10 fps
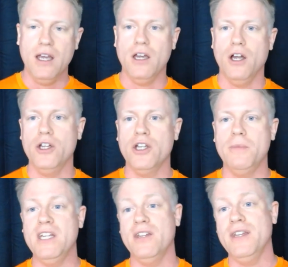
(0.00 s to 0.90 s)
Are you going to
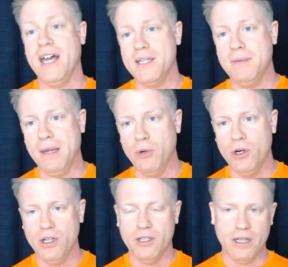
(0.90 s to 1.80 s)
be in a nice
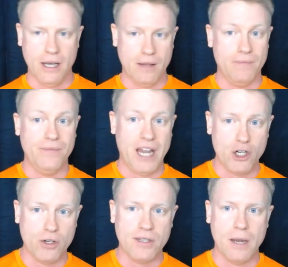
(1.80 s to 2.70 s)
neighborhood, in a
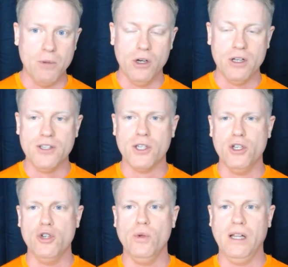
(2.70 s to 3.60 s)
dangerous neighborhood? So
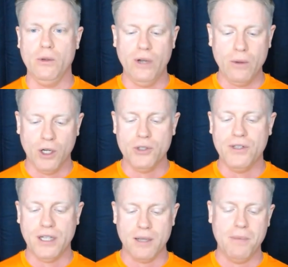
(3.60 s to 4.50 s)
you really want to
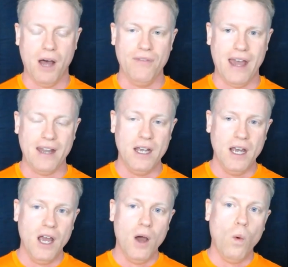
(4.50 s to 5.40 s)
think about that.
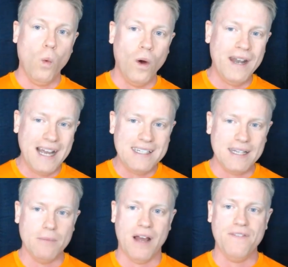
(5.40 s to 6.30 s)
One
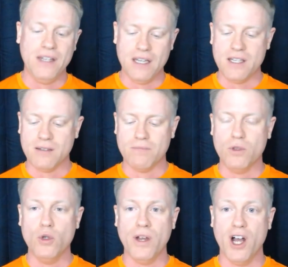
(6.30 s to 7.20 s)
item I think that is
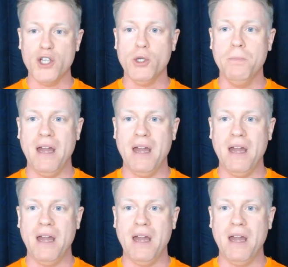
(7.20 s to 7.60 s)
doing also